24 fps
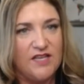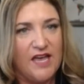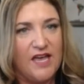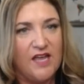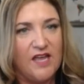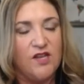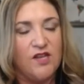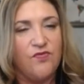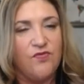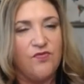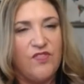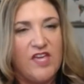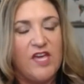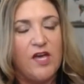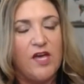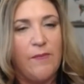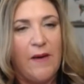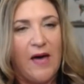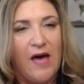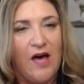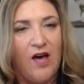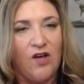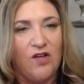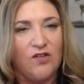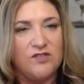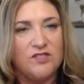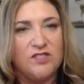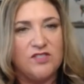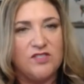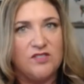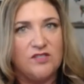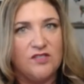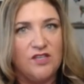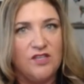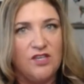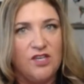And to think about,
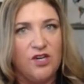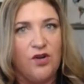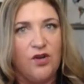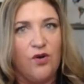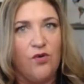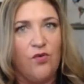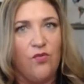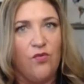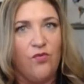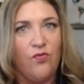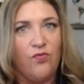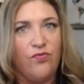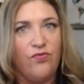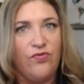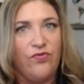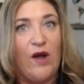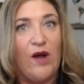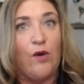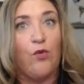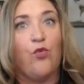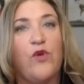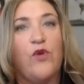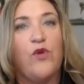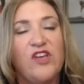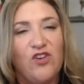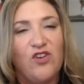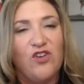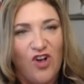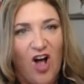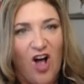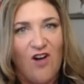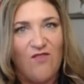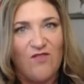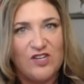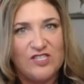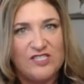you know, that real
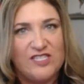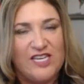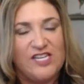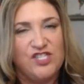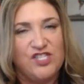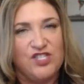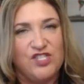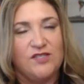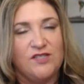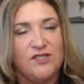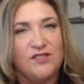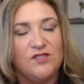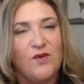conversation.